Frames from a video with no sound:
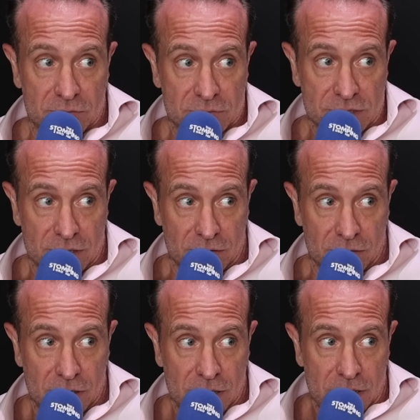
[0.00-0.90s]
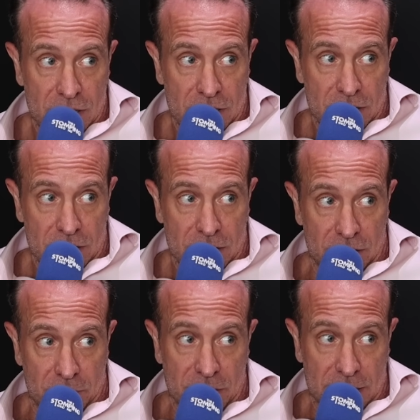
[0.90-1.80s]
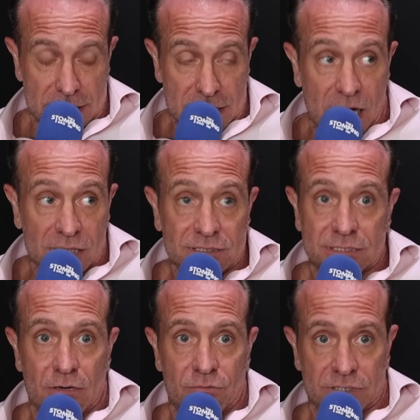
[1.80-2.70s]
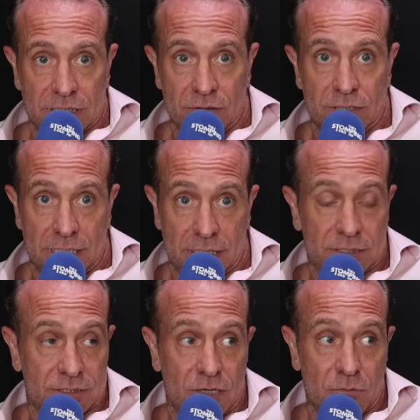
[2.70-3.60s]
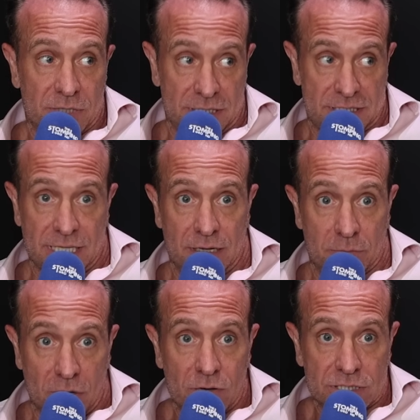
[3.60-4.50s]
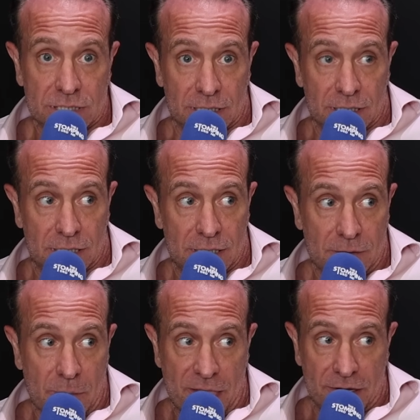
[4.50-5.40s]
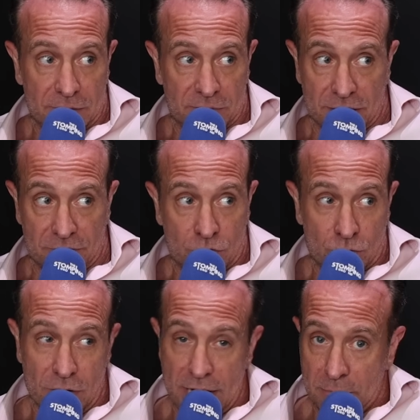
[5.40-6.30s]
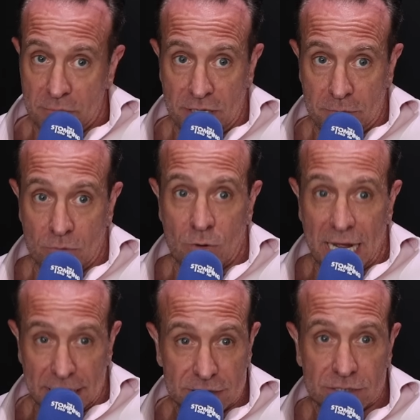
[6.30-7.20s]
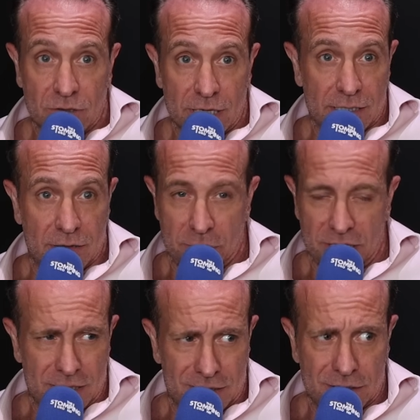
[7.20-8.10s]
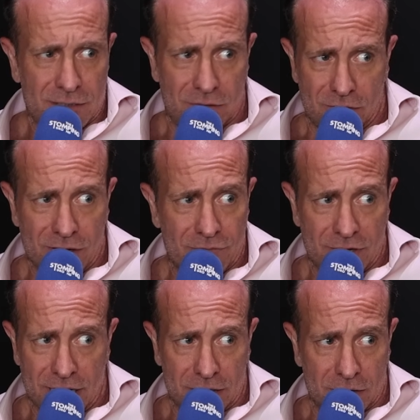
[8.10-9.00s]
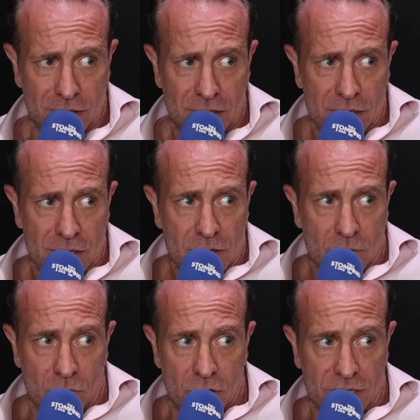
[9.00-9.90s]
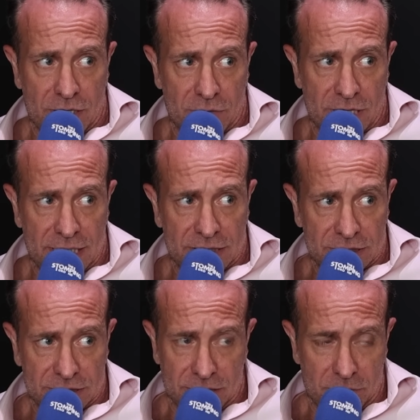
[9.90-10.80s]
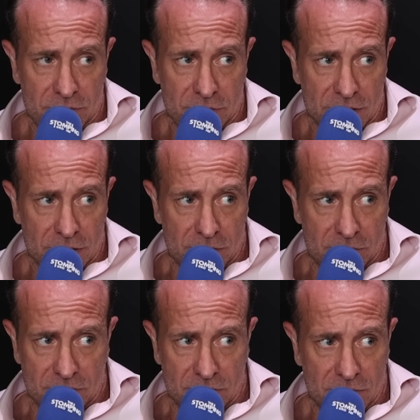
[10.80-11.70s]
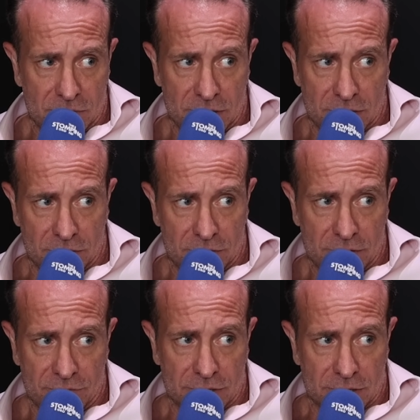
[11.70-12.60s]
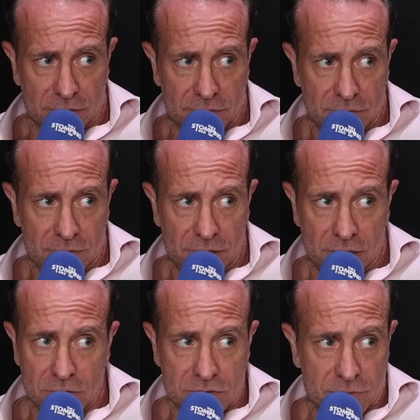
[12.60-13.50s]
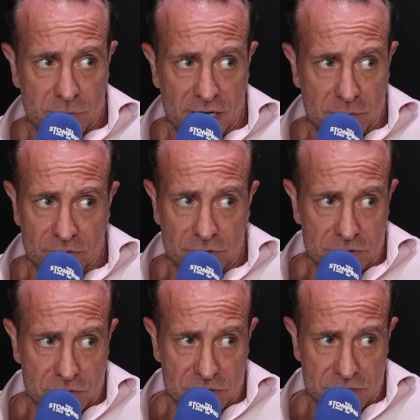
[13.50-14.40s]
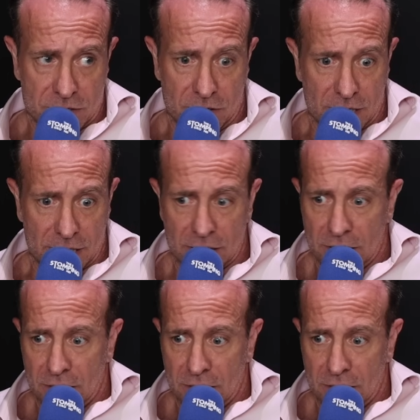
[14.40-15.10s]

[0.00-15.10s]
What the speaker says: So, I guess unselfishly, I look at it and just hope they stay in boxing. Yeah? They have great people at Sky that have been, I've had a working relationship. I've done loads of pay-per-views with Sky.